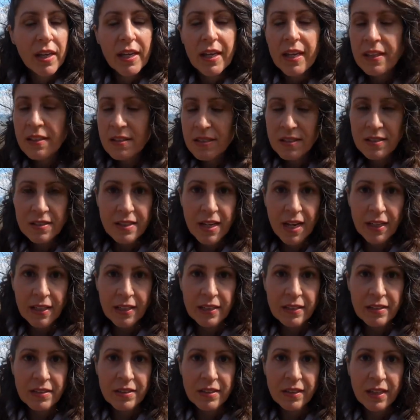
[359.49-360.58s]

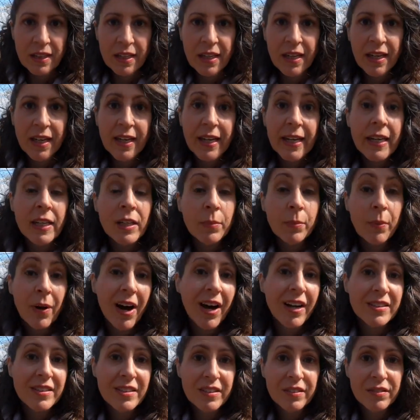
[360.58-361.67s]
instantaneously in a
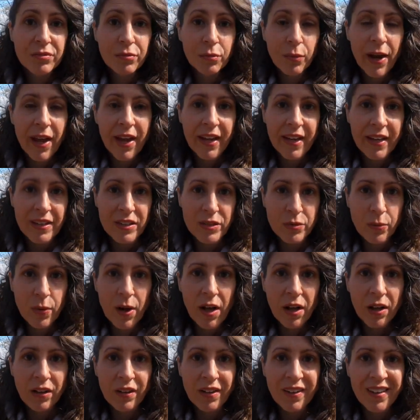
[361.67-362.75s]
positive way as
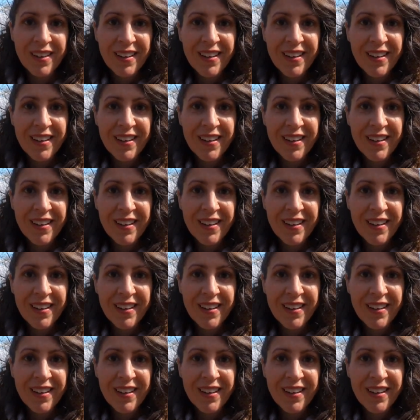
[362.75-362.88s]
well.